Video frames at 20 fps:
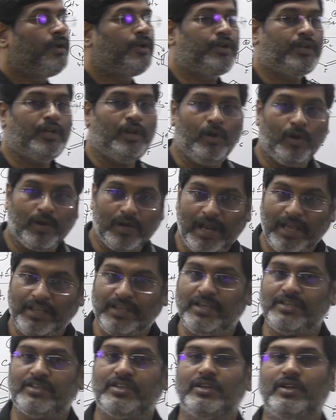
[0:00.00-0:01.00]

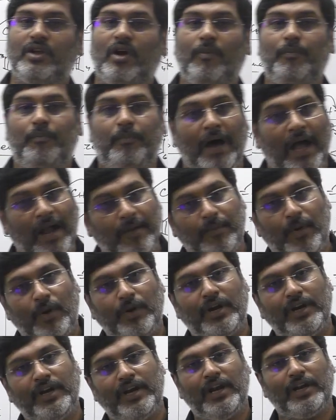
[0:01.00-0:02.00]
Delocalization of pi
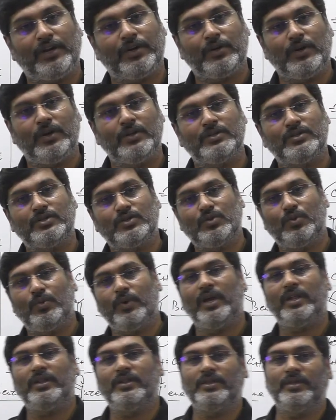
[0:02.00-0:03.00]
bonded electrons
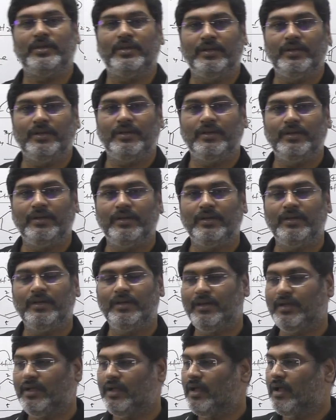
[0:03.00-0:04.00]
with
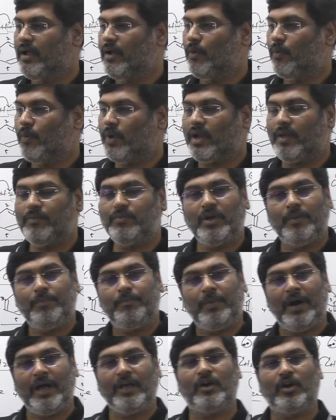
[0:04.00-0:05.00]
one of the
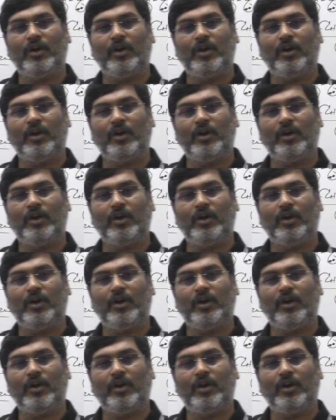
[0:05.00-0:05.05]
pi